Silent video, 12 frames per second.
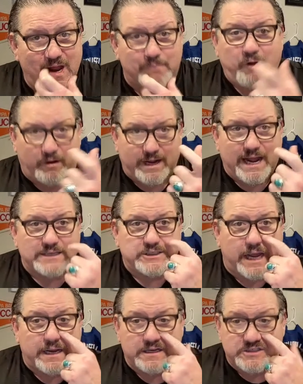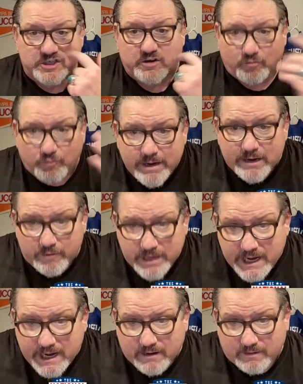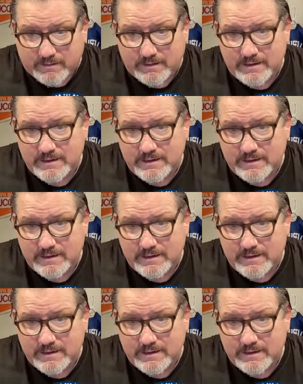I'm talking AJ. It's a career year.